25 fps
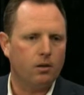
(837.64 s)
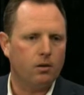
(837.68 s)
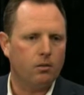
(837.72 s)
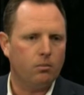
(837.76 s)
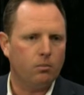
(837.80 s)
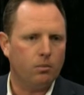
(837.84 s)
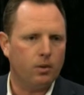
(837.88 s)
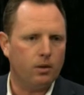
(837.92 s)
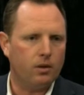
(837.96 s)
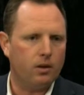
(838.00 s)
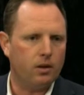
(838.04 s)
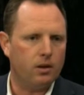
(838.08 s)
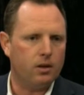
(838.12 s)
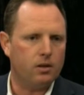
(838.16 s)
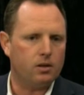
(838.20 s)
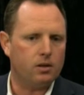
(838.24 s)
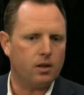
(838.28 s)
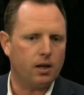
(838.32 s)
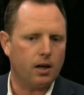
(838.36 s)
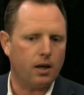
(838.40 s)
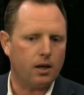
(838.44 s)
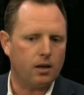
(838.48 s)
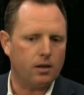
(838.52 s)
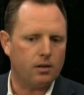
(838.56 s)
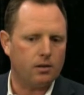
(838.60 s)
But these
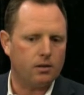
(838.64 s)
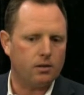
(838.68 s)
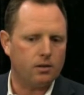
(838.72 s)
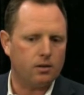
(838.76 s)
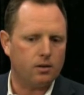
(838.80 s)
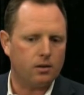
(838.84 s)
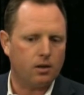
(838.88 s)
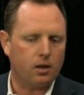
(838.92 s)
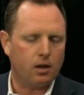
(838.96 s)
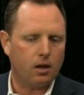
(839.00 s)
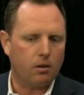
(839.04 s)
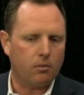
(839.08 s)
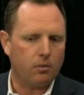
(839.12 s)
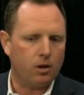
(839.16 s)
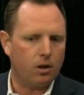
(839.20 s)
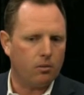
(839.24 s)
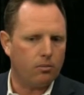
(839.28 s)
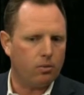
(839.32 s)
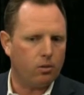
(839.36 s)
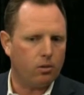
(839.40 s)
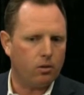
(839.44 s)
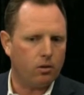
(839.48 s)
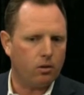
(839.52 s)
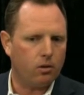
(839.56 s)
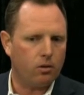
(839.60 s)
days,
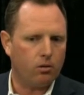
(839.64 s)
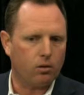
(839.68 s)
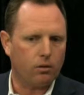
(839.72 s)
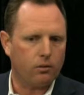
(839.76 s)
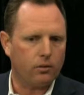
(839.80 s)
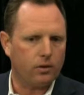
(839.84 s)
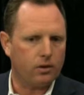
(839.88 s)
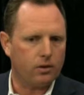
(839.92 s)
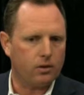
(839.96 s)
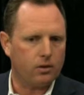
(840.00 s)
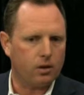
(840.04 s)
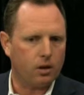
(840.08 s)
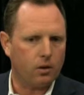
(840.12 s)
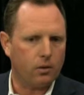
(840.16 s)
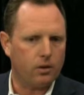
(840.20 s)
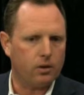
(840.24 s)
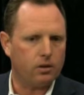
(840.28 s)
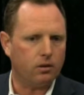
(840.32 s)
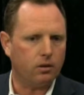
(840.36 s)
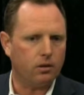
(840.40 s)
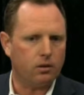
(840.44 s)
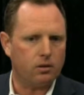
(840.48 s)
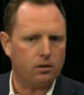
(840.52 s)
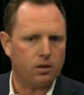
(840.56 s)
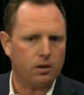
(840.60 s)
pornography is so
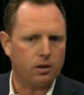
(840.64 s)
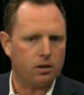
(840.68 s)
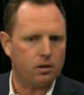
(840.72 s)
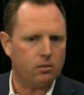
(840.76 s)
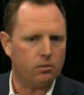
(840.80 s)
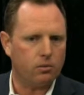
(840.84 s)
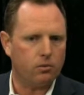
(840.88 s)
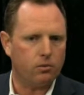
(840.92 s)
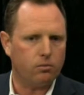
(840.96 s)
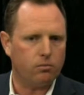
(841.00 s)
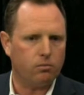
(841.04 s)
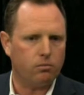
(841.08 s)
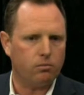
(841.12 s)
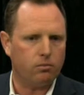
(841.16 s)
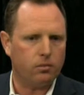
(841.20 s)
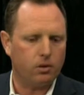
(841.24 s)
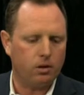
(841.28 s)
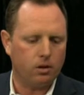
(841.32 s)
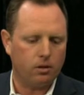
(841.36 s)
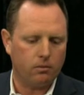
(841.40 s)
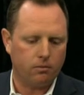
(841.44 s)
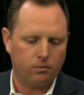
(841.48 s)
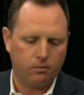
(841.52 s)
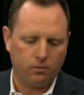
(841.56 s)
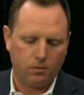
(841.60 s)
easily accessible,
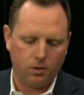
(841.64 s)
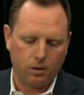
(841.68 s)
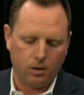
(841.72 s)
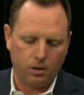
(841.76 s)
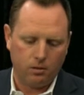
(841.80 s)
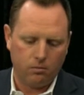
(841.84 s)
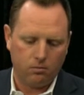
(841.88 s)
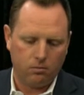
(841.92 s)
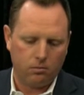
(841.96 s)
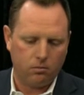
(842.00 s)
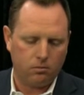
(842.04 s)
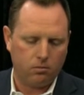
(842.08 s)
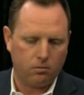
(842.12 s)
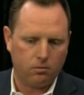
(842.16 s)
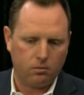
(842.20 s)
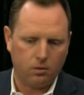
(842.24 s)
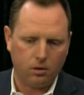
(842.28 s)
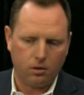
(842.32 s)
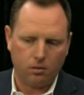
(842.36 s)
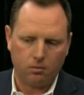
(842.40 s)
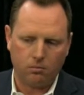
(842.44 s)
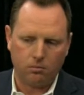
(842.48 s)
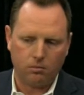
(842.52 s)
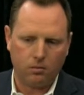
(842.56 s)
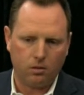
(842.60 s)

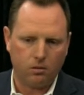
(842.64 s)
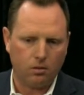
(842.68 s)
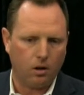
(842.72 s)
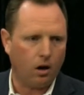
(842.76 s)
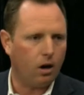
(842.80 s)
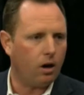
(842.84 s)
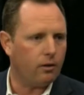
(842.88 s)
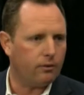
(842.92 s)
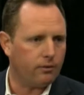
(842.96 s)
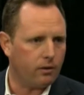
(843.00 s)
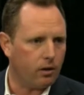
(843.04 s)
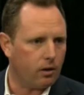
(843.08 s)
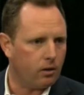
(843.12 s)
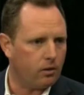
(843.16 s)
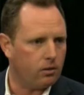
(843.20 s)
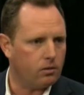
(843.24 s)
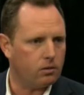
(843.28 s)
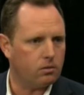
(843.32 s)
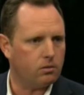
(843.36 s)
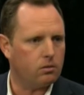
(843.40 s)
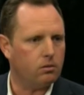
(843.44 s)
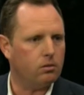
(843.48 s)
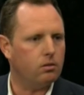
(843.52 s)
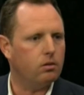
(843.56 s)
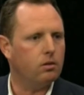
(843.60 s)
on iPhones
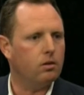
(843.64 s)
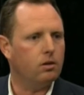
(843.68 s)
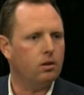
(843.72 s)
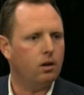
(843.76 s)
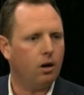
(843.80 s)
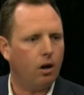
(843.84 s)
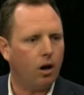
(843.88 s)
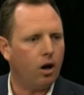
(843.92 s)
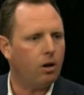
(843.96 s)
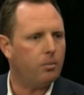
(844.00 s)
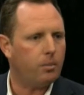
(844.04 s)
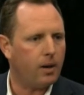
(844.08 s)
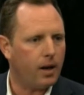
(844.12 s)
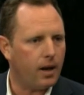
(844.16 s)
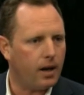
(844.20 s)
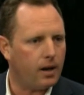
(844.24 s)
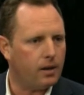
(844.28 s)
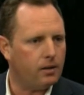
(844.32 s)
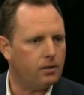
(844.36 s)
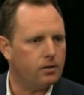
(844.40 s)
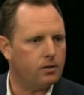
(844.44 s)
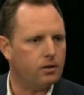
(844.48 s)
or iPads,